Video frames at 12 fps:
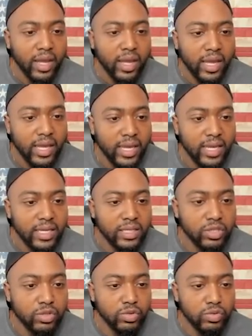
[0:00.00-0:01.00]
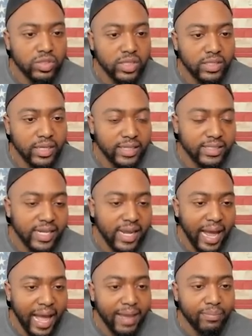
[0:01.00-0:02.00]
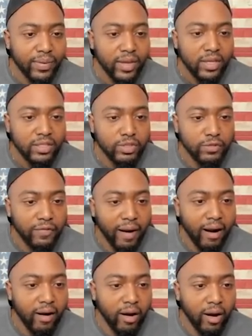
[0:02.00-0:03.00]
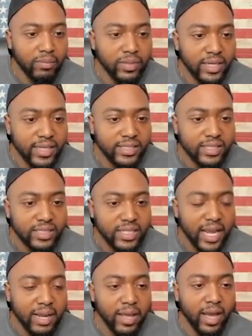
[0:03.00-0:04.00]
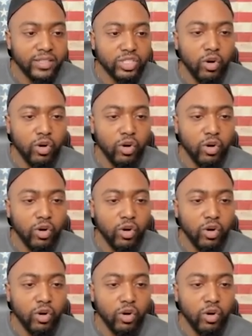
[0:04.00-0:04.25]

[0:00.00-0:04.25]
He said hype to fire up this team. Yeah, so